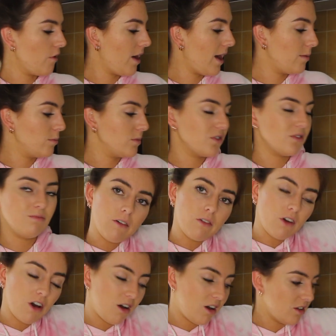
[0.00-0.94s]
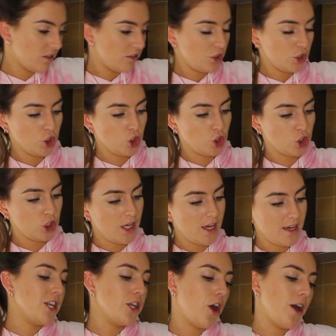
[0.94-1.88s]
grams of caster
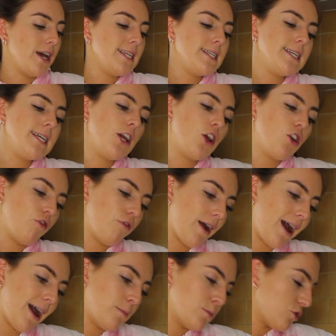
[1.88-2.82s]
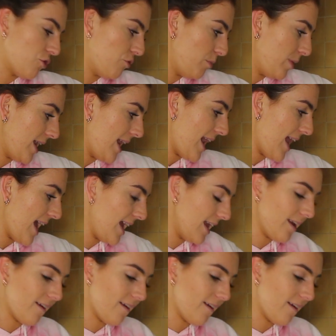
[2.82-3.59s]
sugar, 90 grams of plain